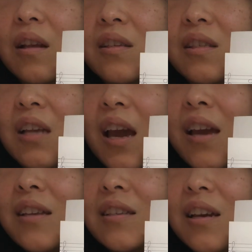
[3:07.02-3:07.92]

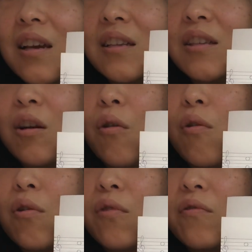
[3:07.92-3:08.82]
stays is the
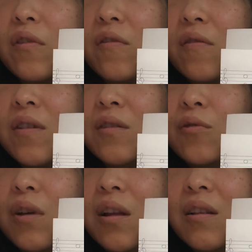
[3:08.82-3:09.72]
chord of fifth of
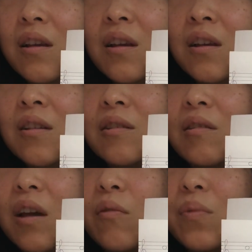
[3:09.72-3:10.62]
this one.
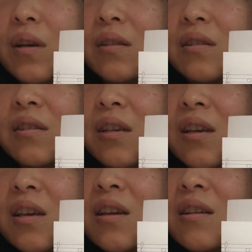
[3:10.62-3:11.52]
So that would be a
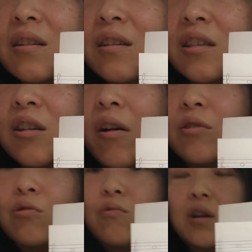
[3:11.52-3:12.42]
C. So I
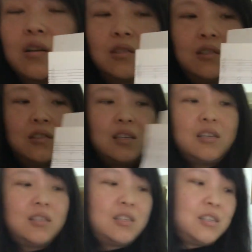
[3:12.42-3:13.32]
do a
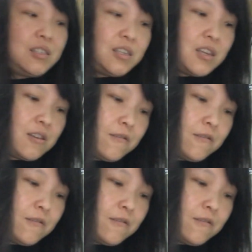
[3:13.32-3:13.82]
C, C, C.